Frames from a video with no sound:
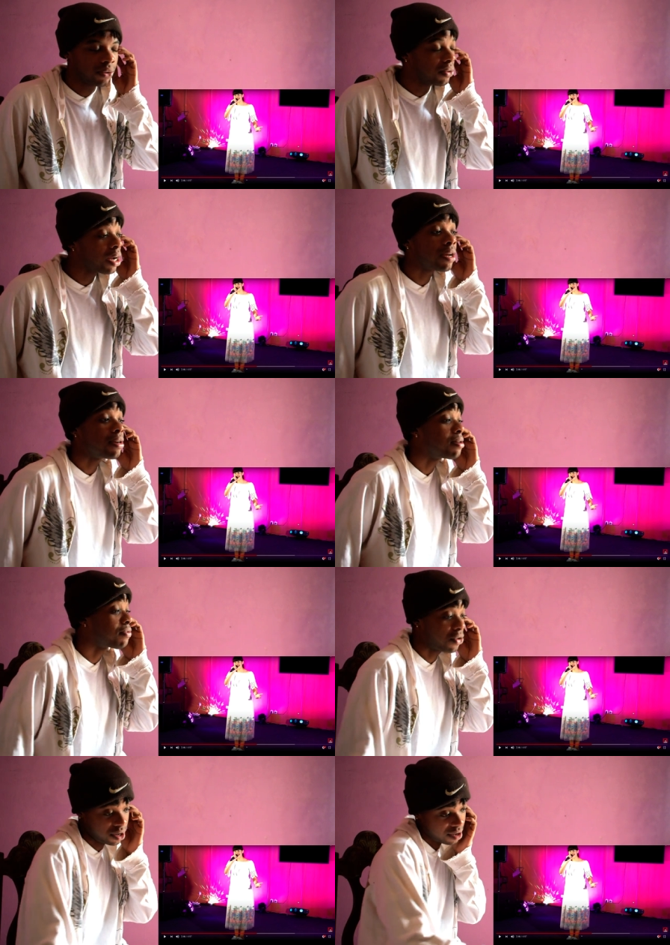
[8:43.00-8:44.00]
what the
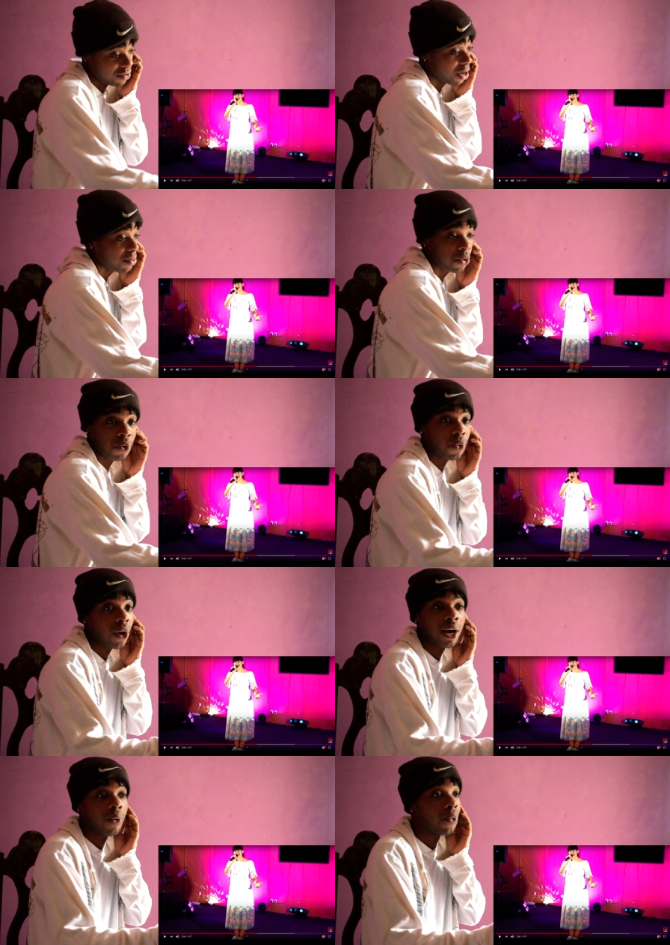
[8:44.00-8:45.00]
fuck? I don't
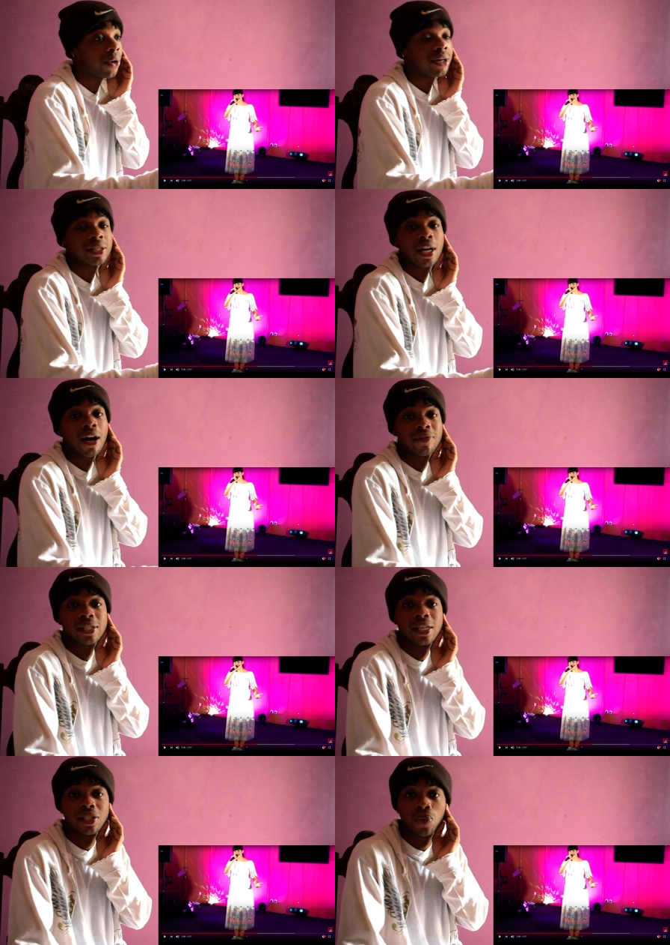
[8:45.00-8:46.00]
know where this
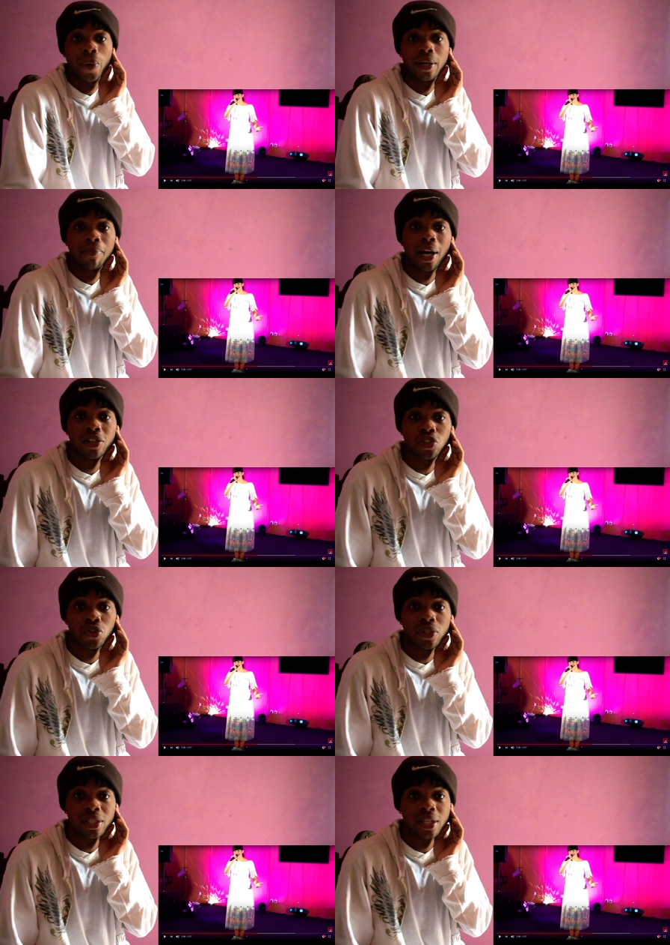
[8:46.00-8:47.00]
conversation went about
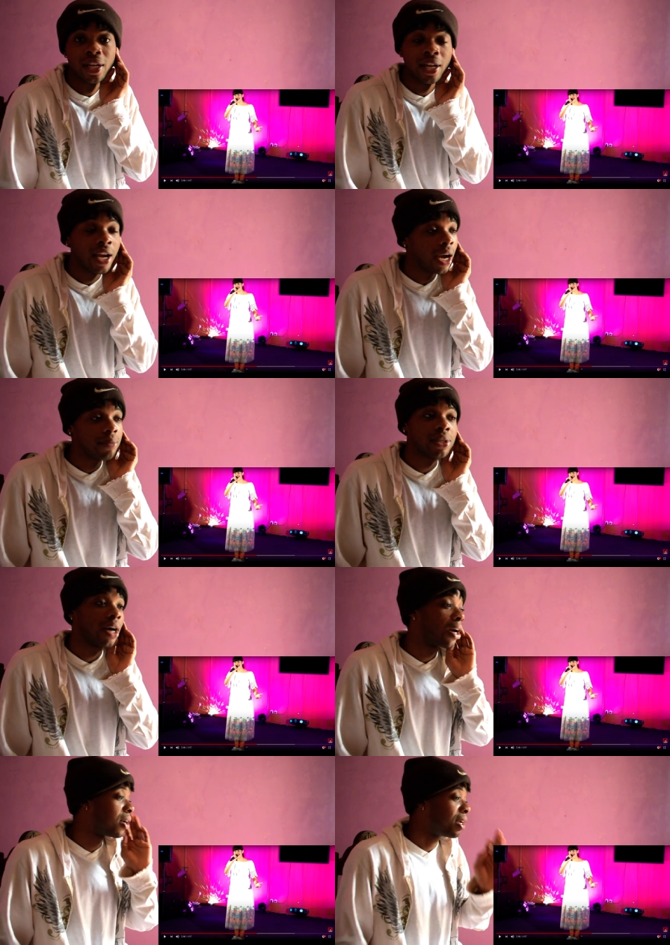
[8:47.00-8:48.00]
trees. I'm
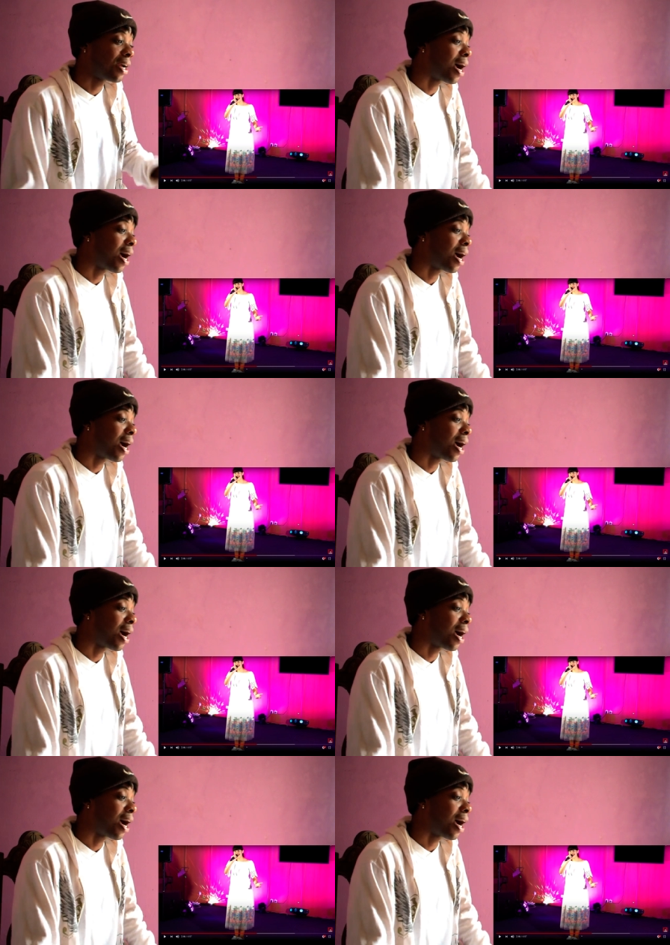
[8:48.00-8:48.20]
sorry.